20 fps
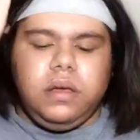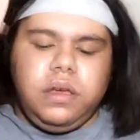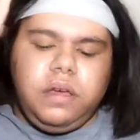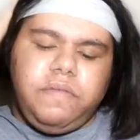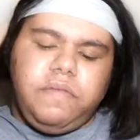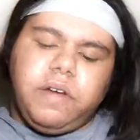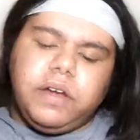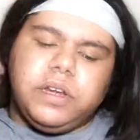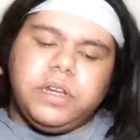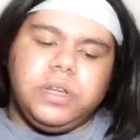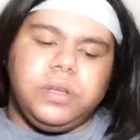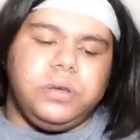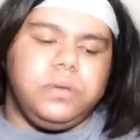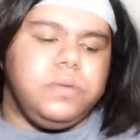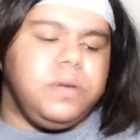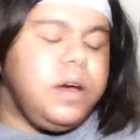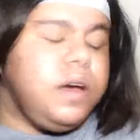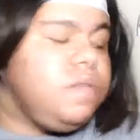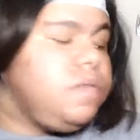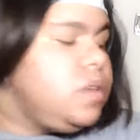If I
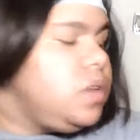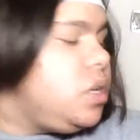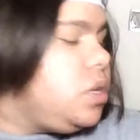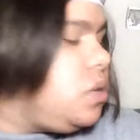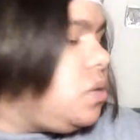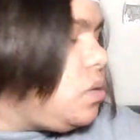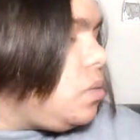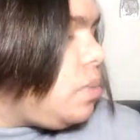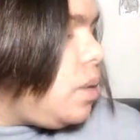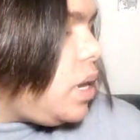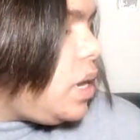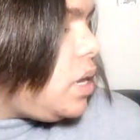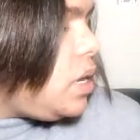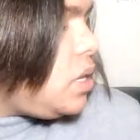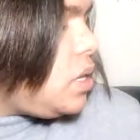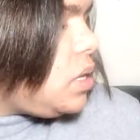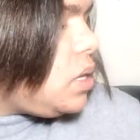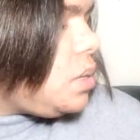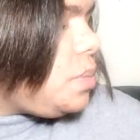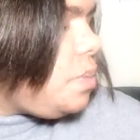do have to choose
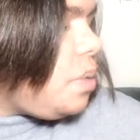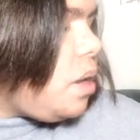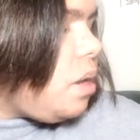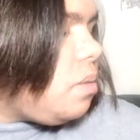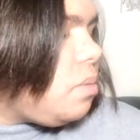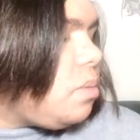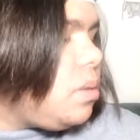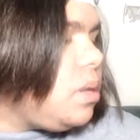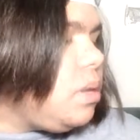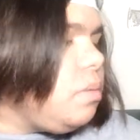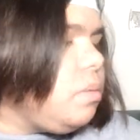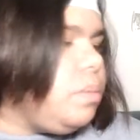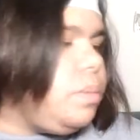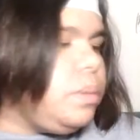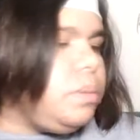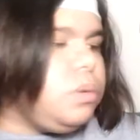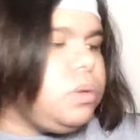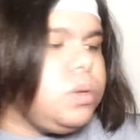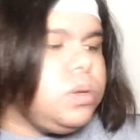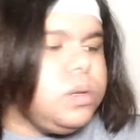bias, it probably would
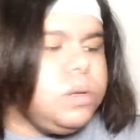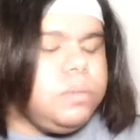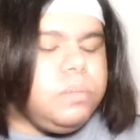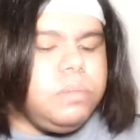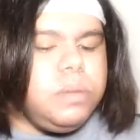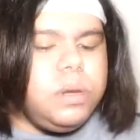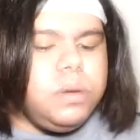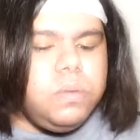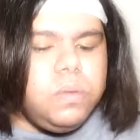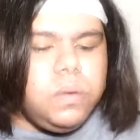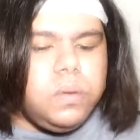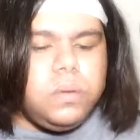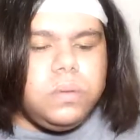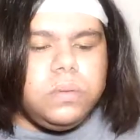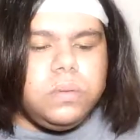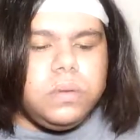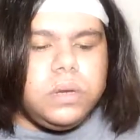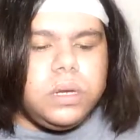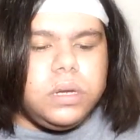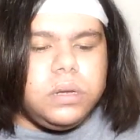be between
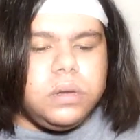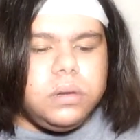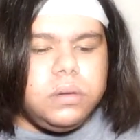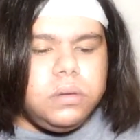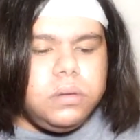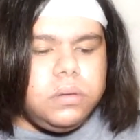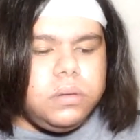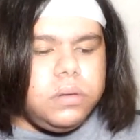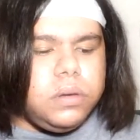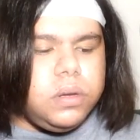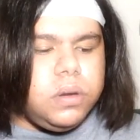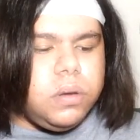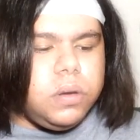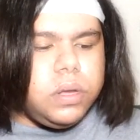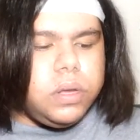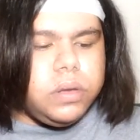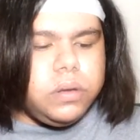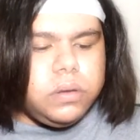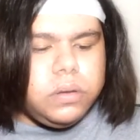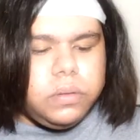Minwoo and
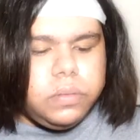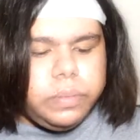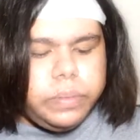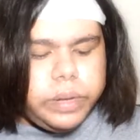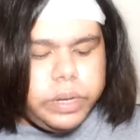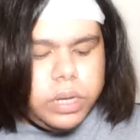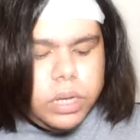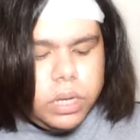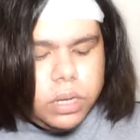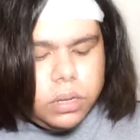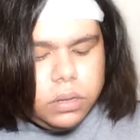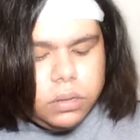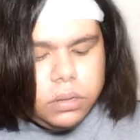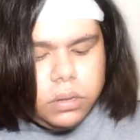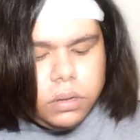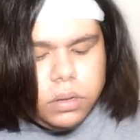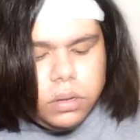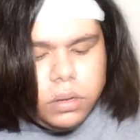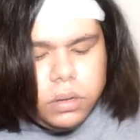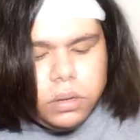Donghyun. But
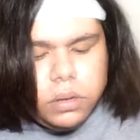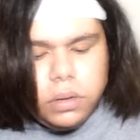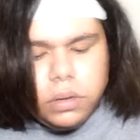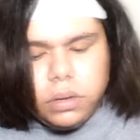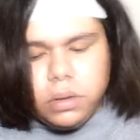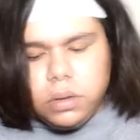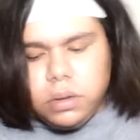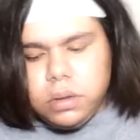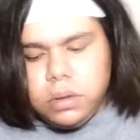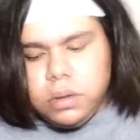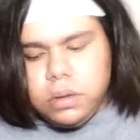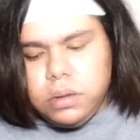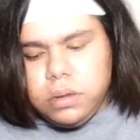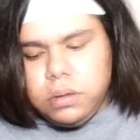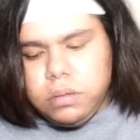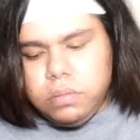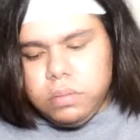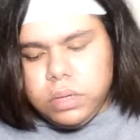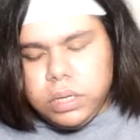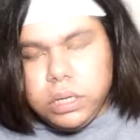
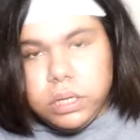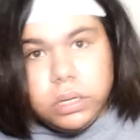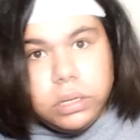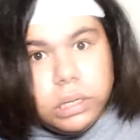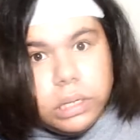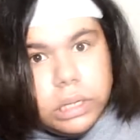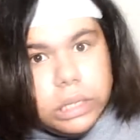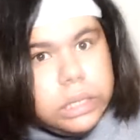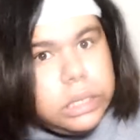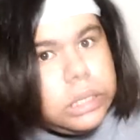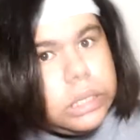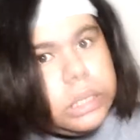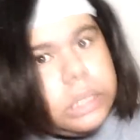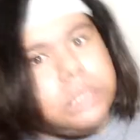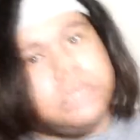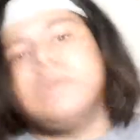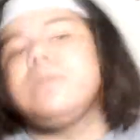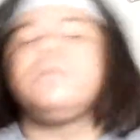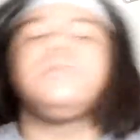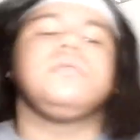we shall see.
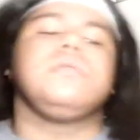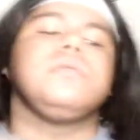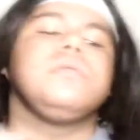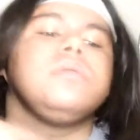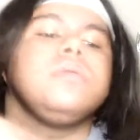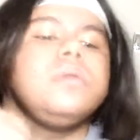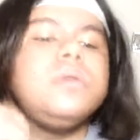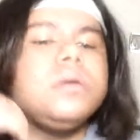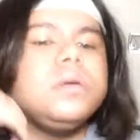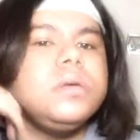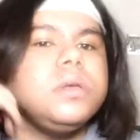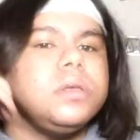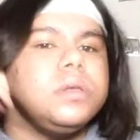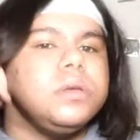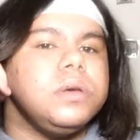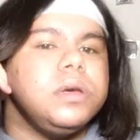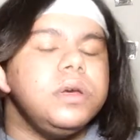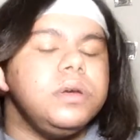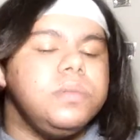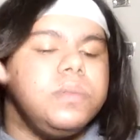
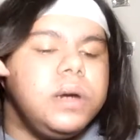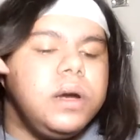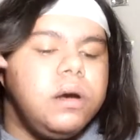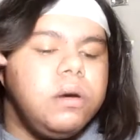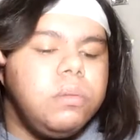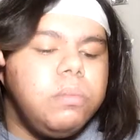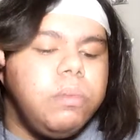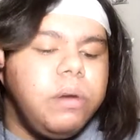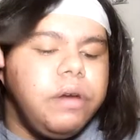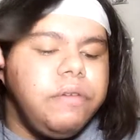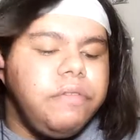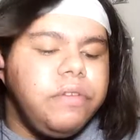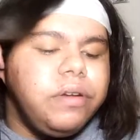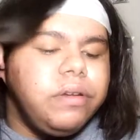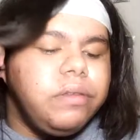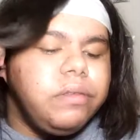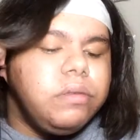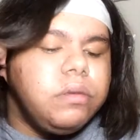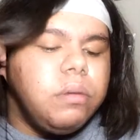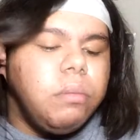So here we go.
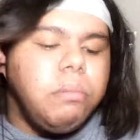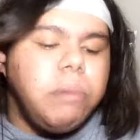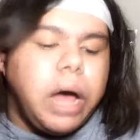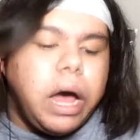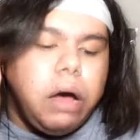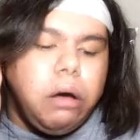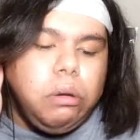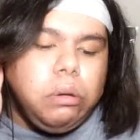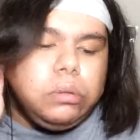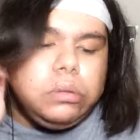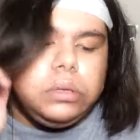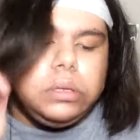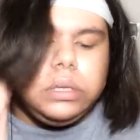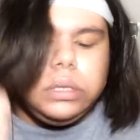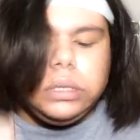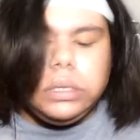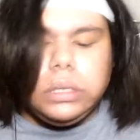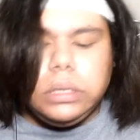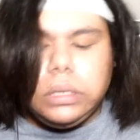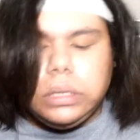Boyfriend's Bounce.
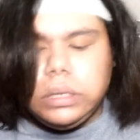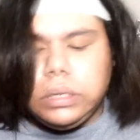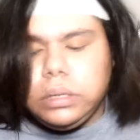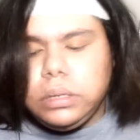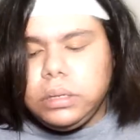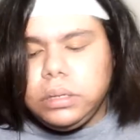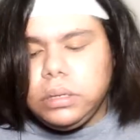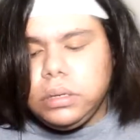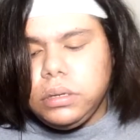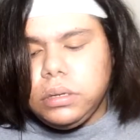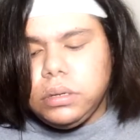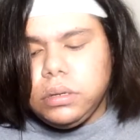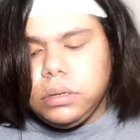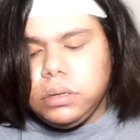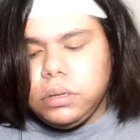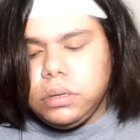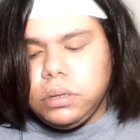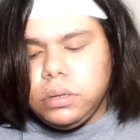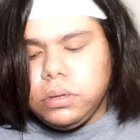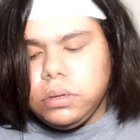
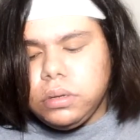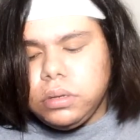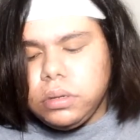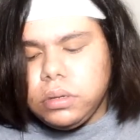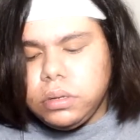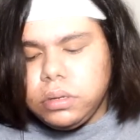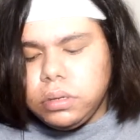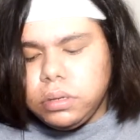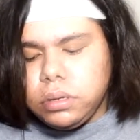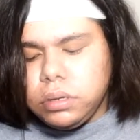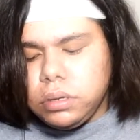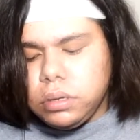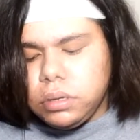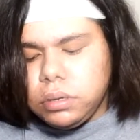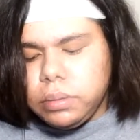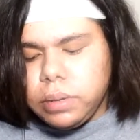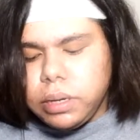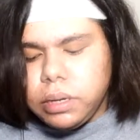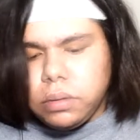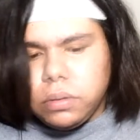Diggin',
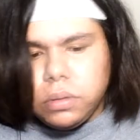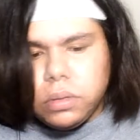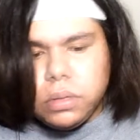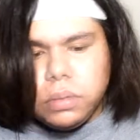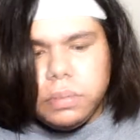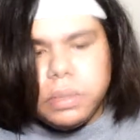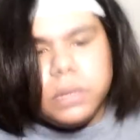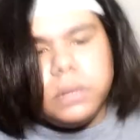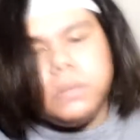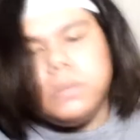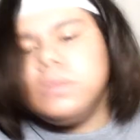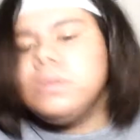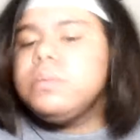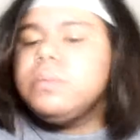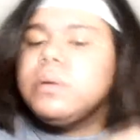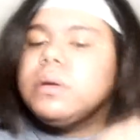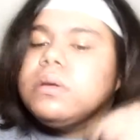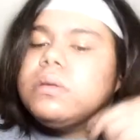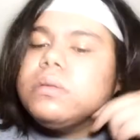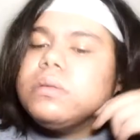diggin', bounce, bounce,
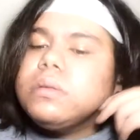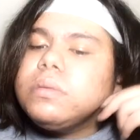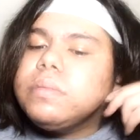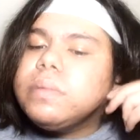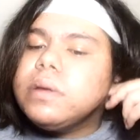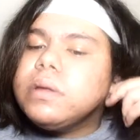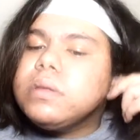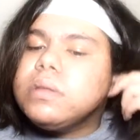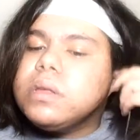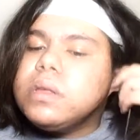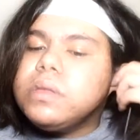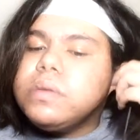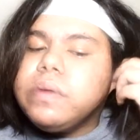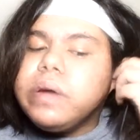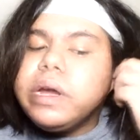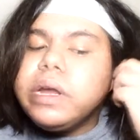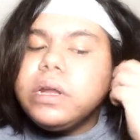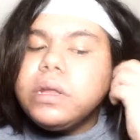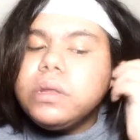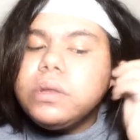bounce, bounce. It's
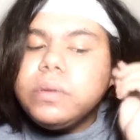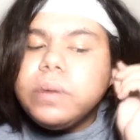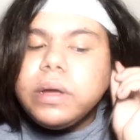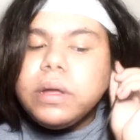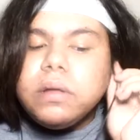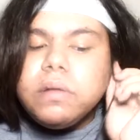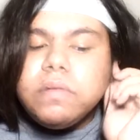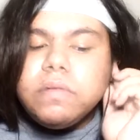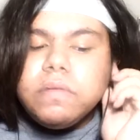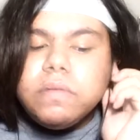rated 12.